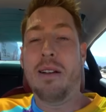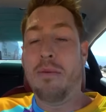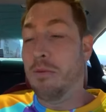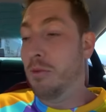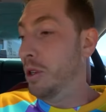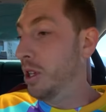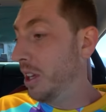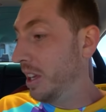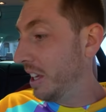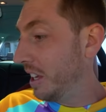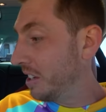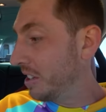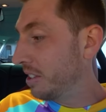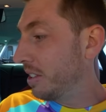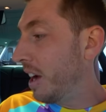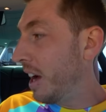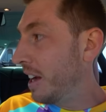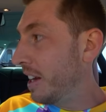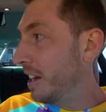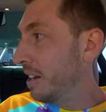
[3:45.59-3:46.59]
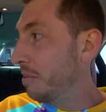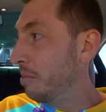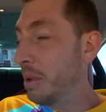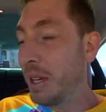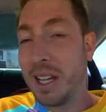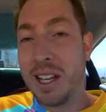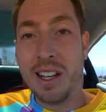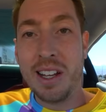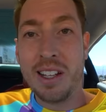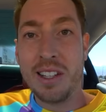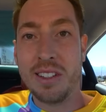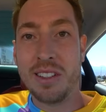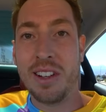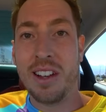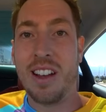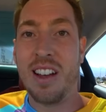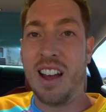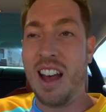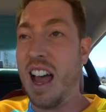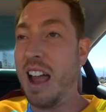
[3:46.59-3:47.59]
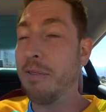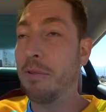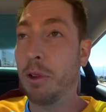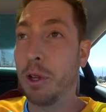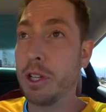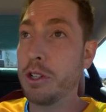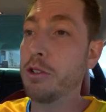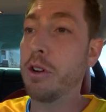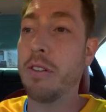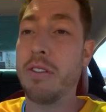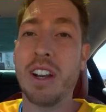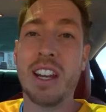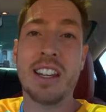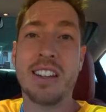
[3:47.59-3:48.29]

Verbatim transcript: am really excited because I've only driven